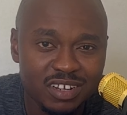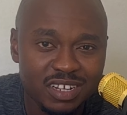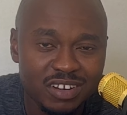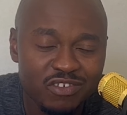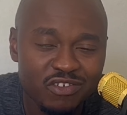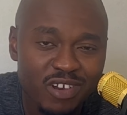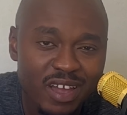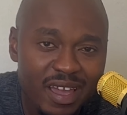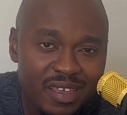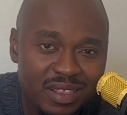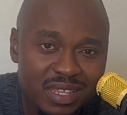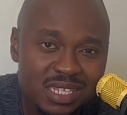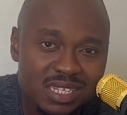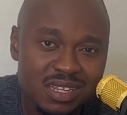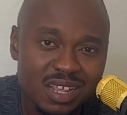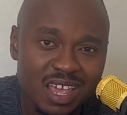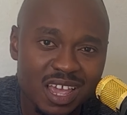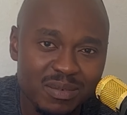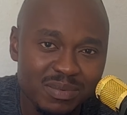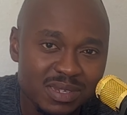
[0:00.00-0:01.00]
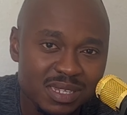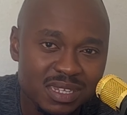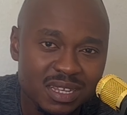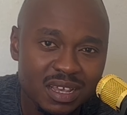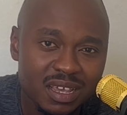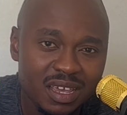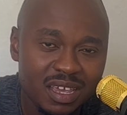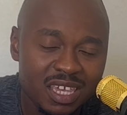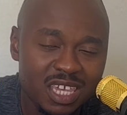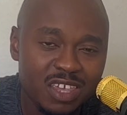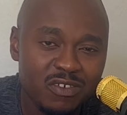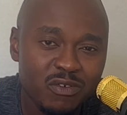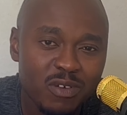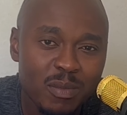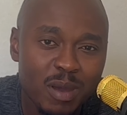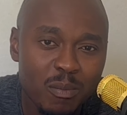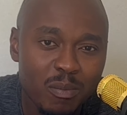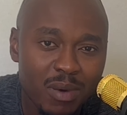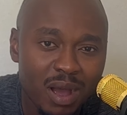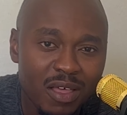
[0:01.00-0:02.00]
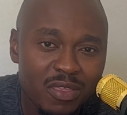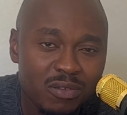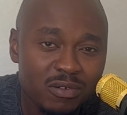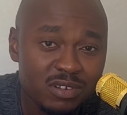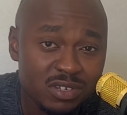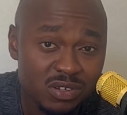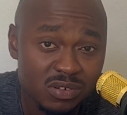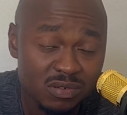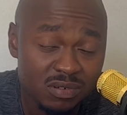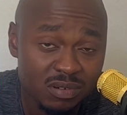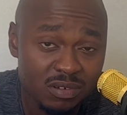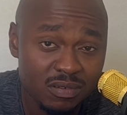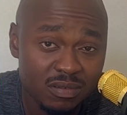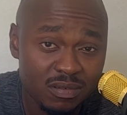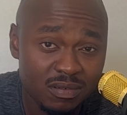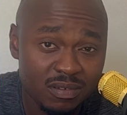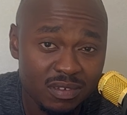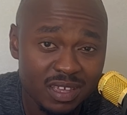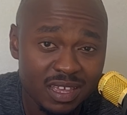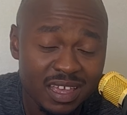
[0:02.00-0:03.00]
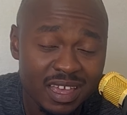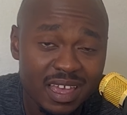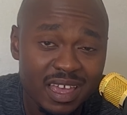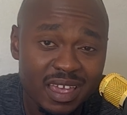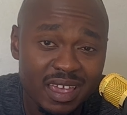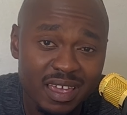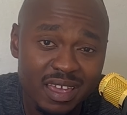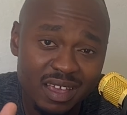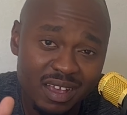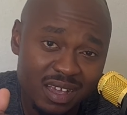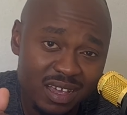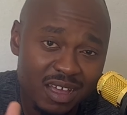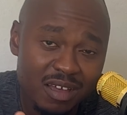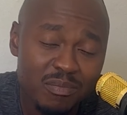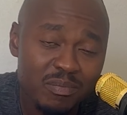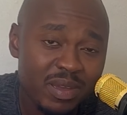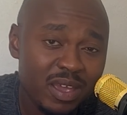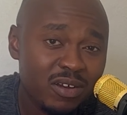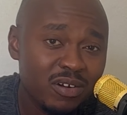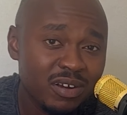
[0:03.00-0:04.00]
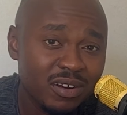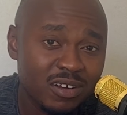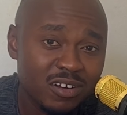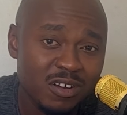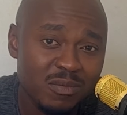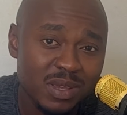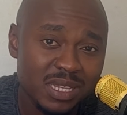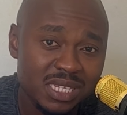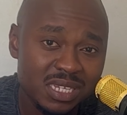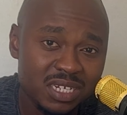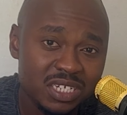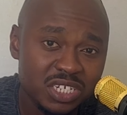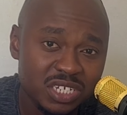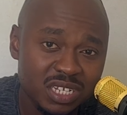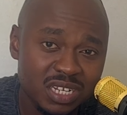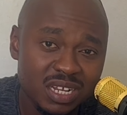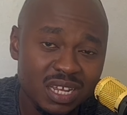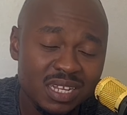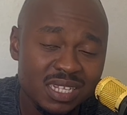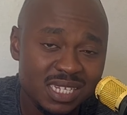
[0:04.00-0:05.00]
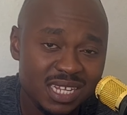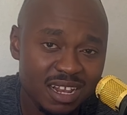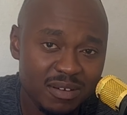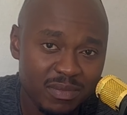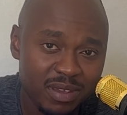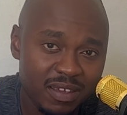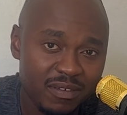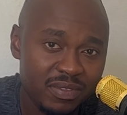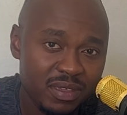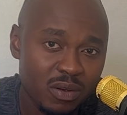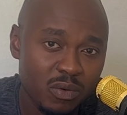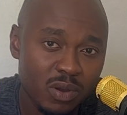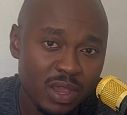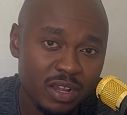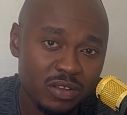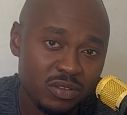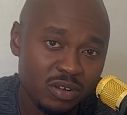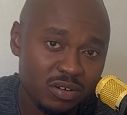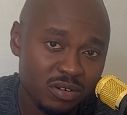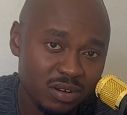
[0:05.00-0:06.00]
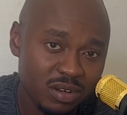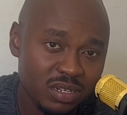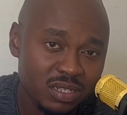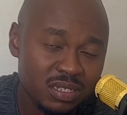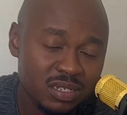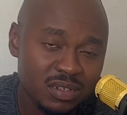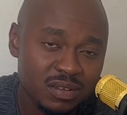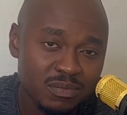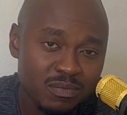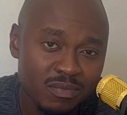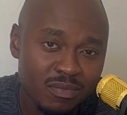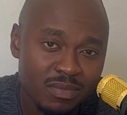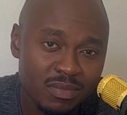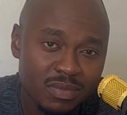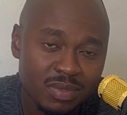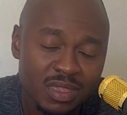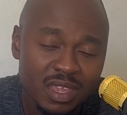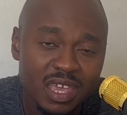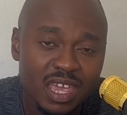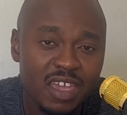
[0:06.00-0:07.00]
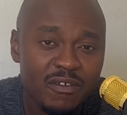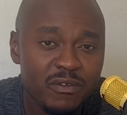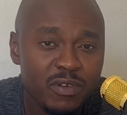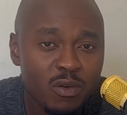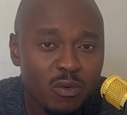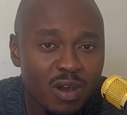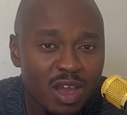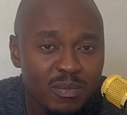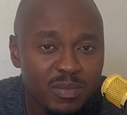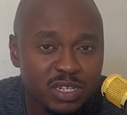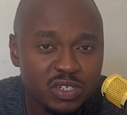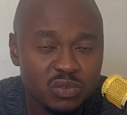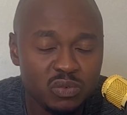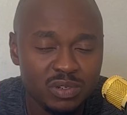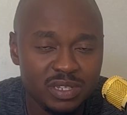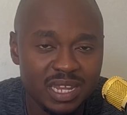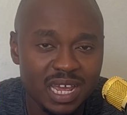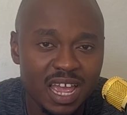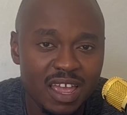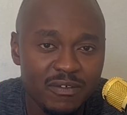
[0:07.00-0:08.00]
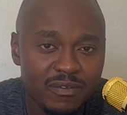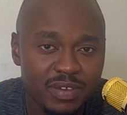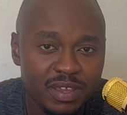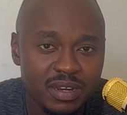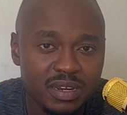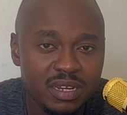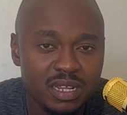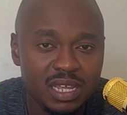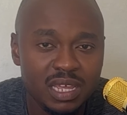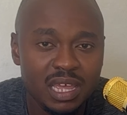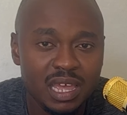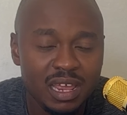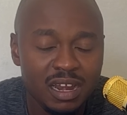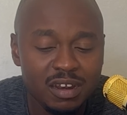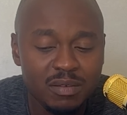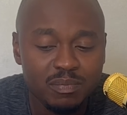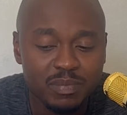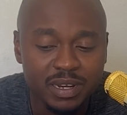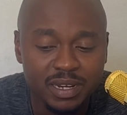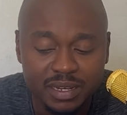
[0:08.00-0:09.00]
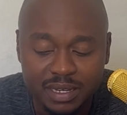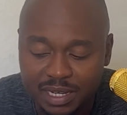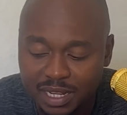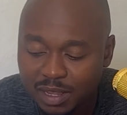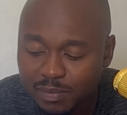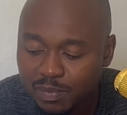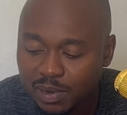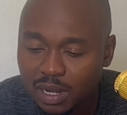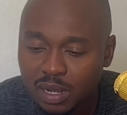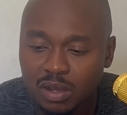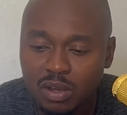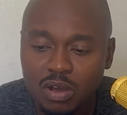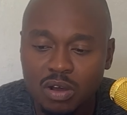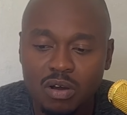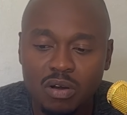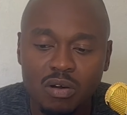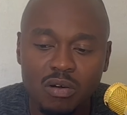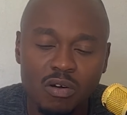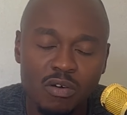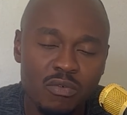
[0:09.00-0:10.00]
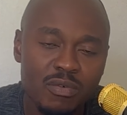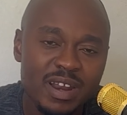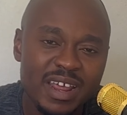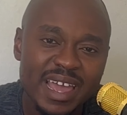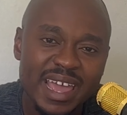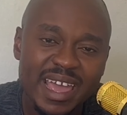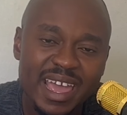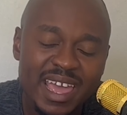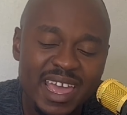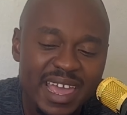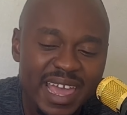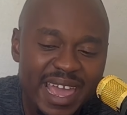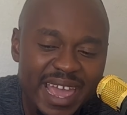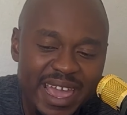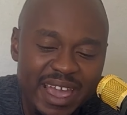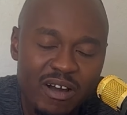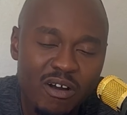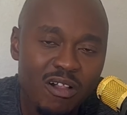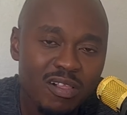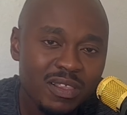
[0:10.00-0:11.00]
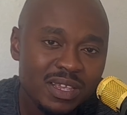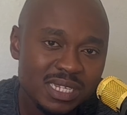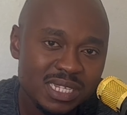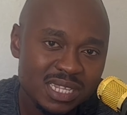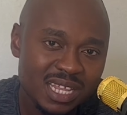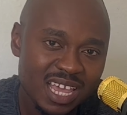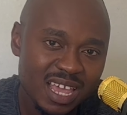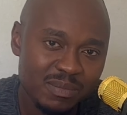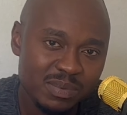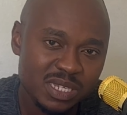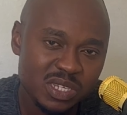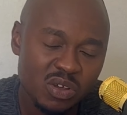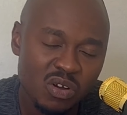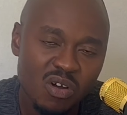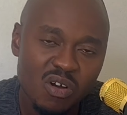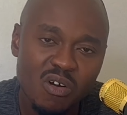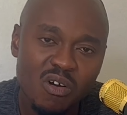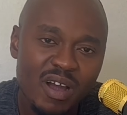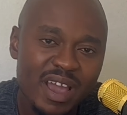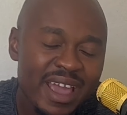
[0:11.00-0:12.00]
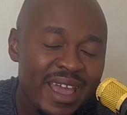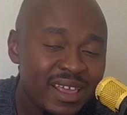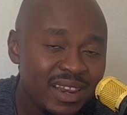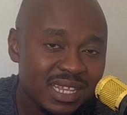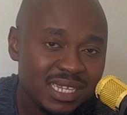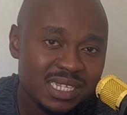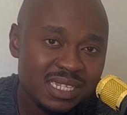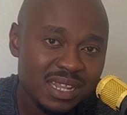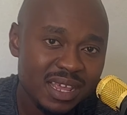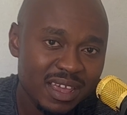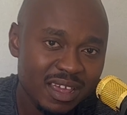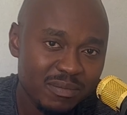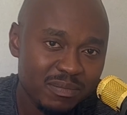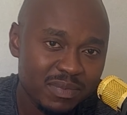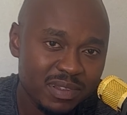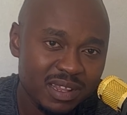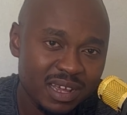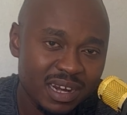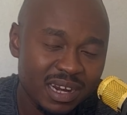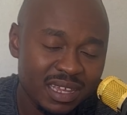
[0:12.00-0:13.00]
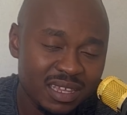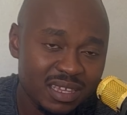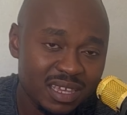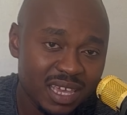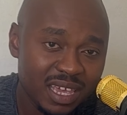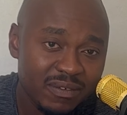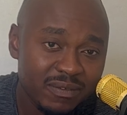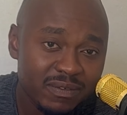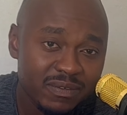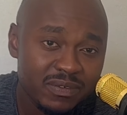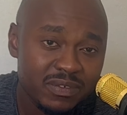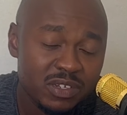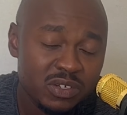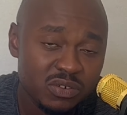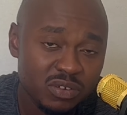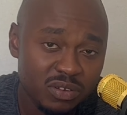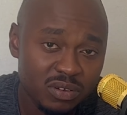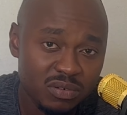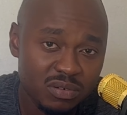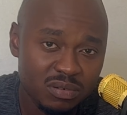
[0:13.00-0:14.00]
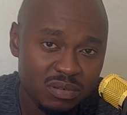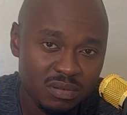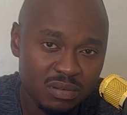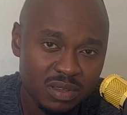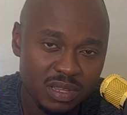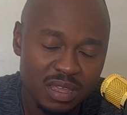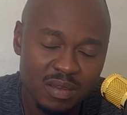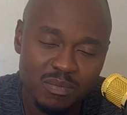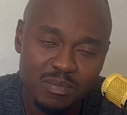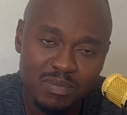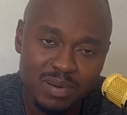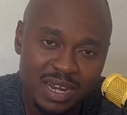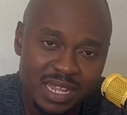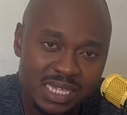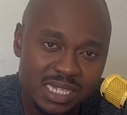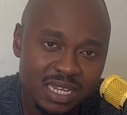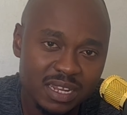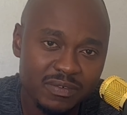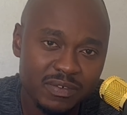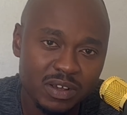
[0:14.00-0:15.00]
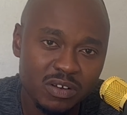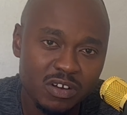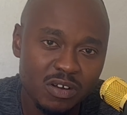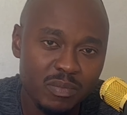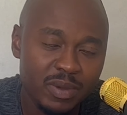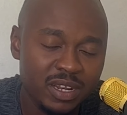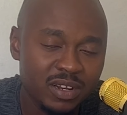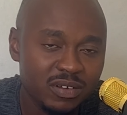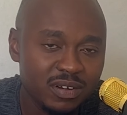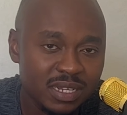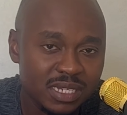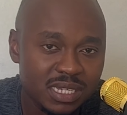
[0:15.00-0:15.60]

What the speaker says: Try the steps, give them a month or two, come back on the comment section and tell me if they worked or not. If you want me to dive in a little bit deeper on all the steps or any step that I gave to you, please leave a comment on